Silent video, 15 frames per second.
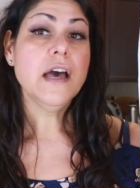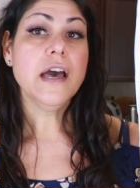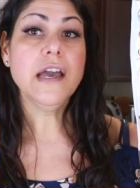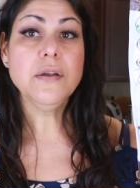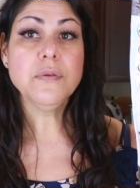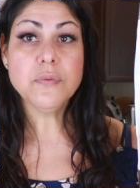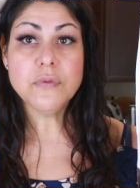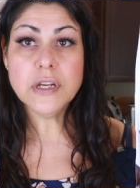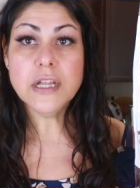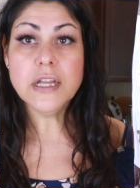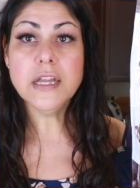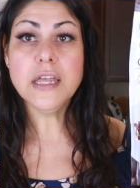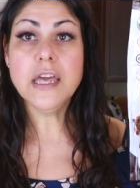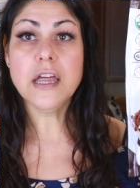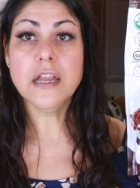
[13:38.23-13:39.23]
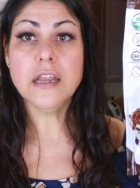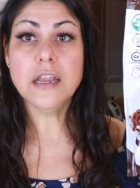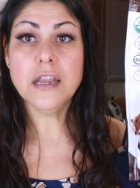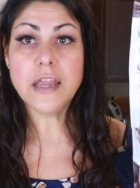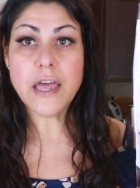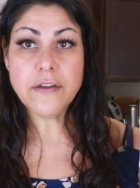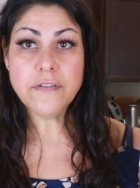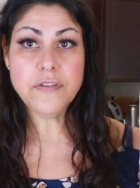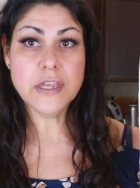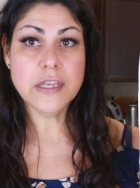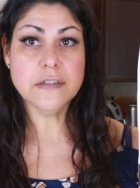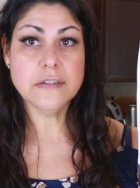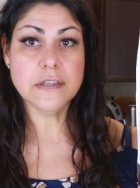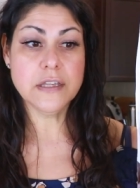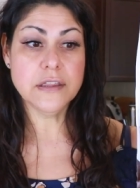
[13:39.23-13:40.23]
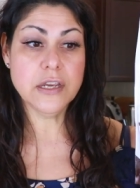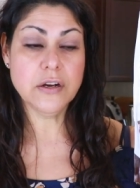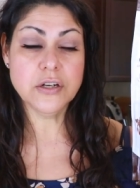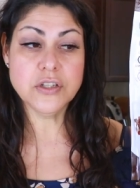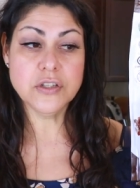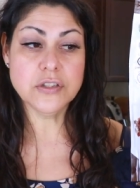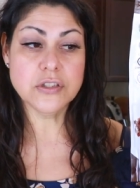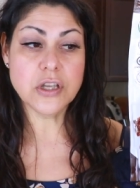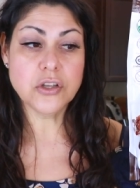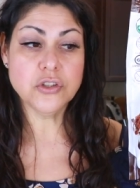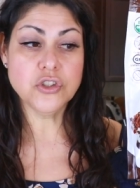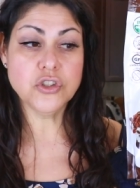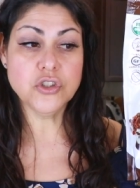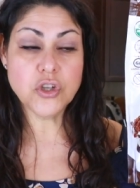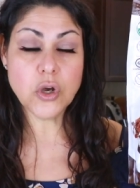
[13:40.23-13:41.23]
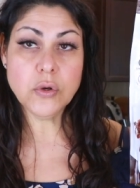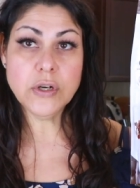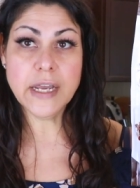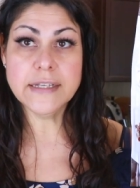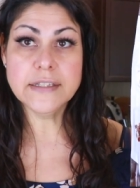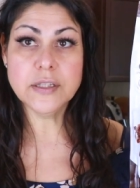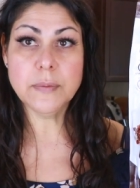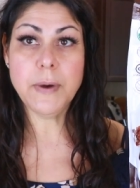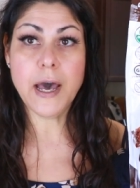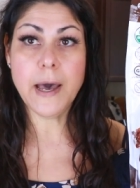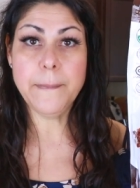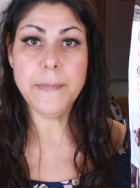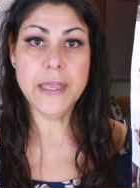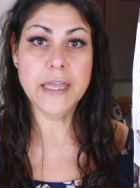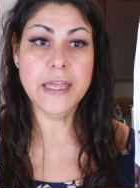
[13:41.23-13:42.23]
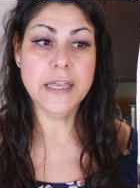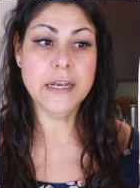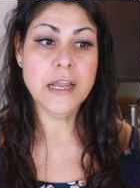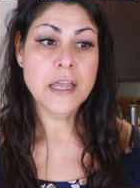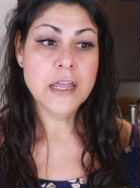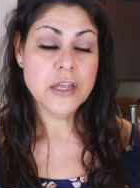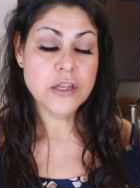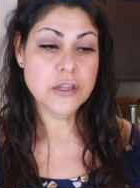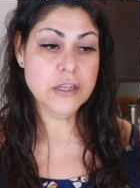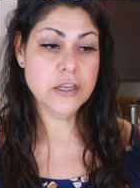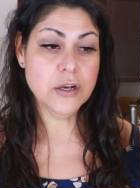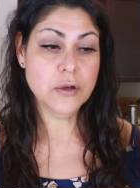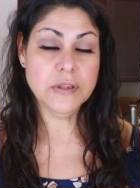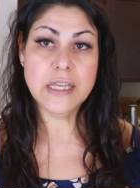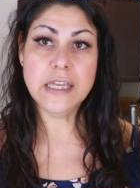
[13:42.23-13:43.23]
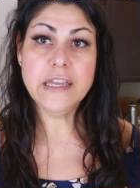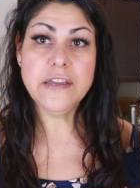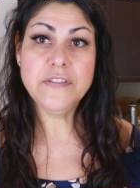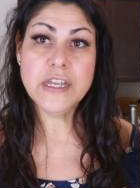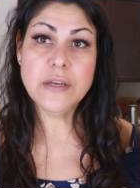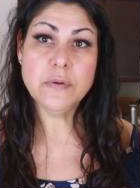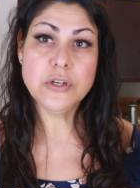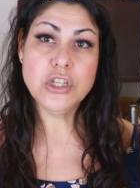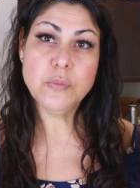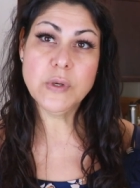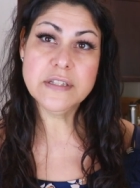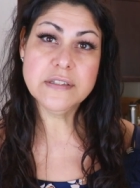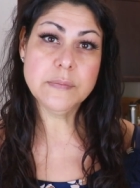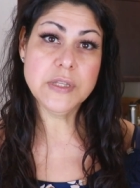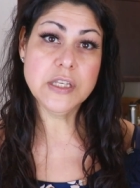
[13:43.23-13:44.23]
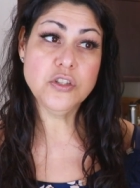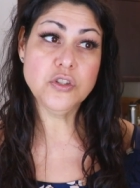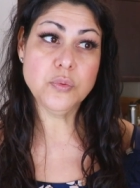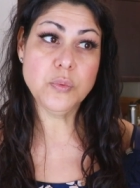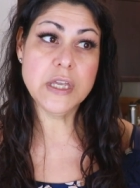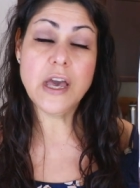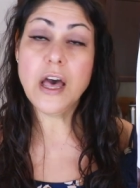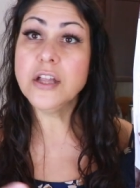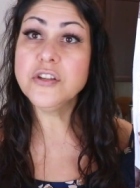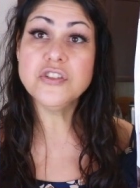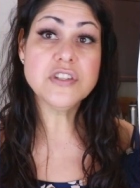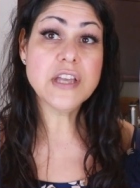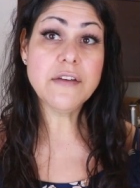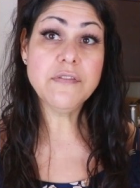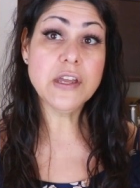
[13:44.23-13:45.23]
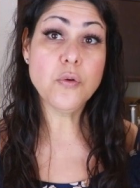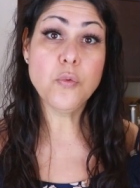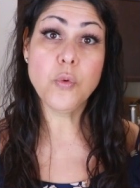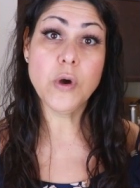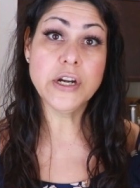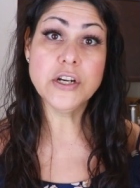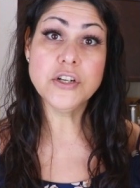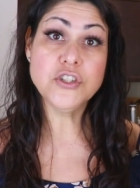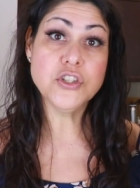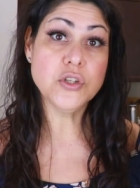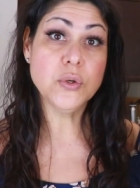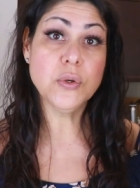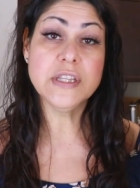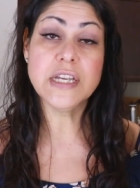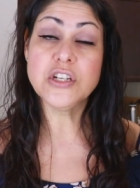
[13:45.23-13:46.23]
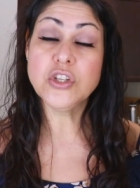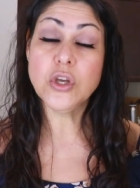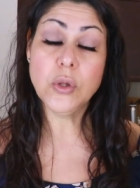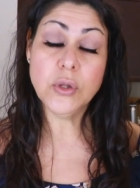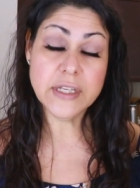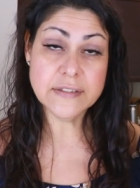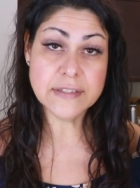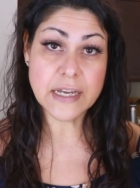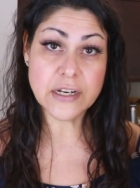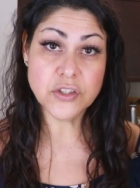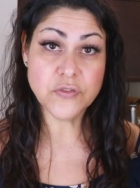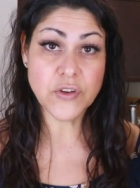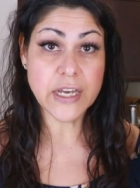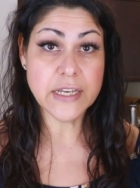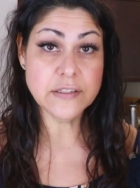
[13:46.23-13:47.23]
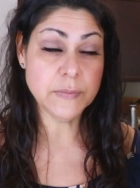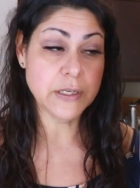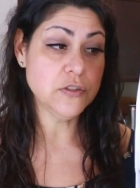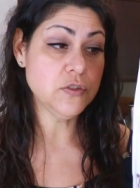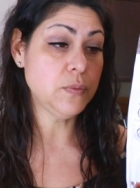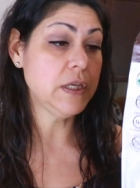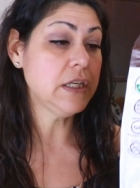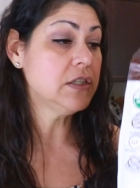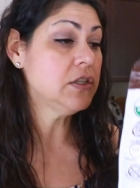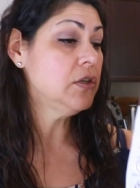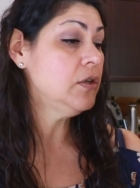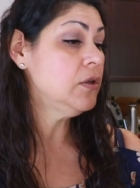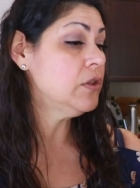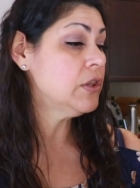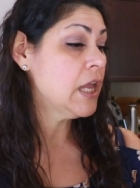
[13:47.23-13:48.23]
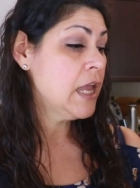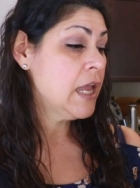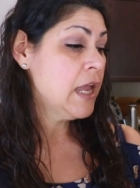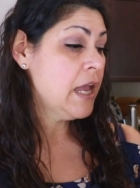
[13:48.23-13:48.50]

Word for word: I really love these. They're just so nice to pop in you know, in the evening when you want something sweet, I'll just have like one or two and that totally satisfies my sweet tooth.